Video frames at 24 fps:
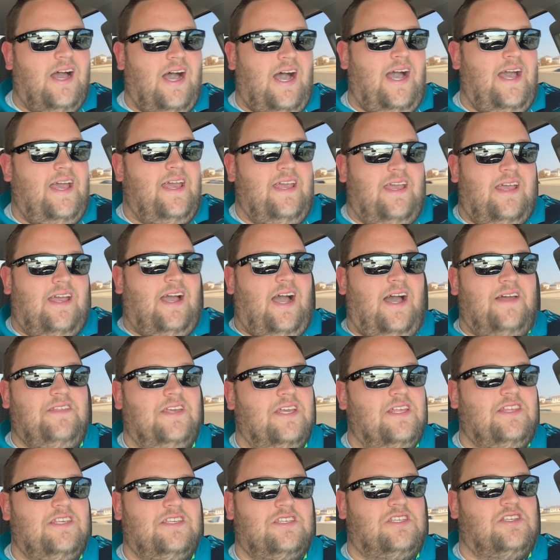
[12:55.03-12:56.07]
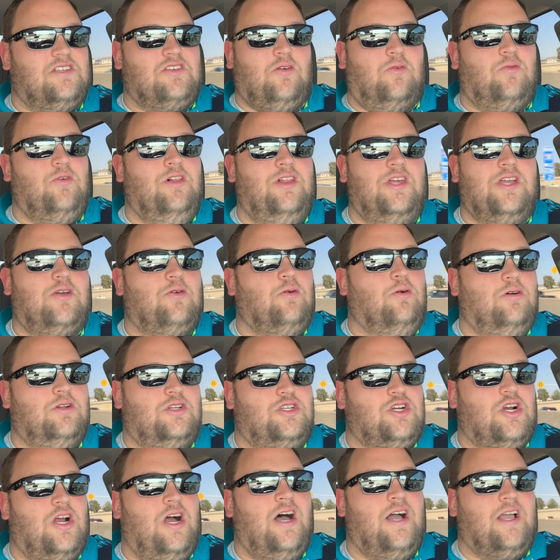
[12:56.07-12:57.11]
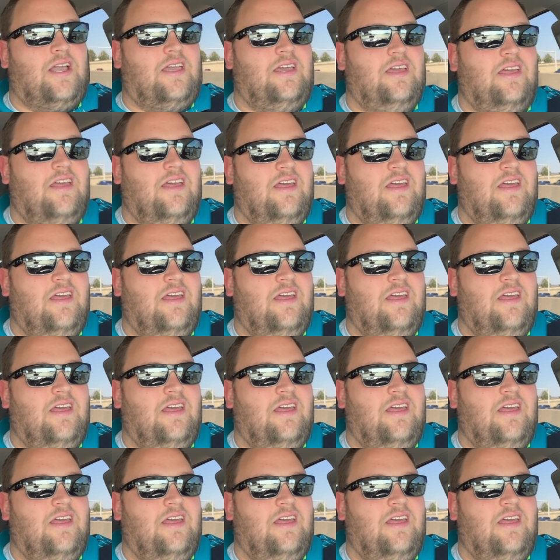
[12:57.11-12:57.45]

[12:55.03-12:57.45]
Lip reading: I think this is a really cool truck,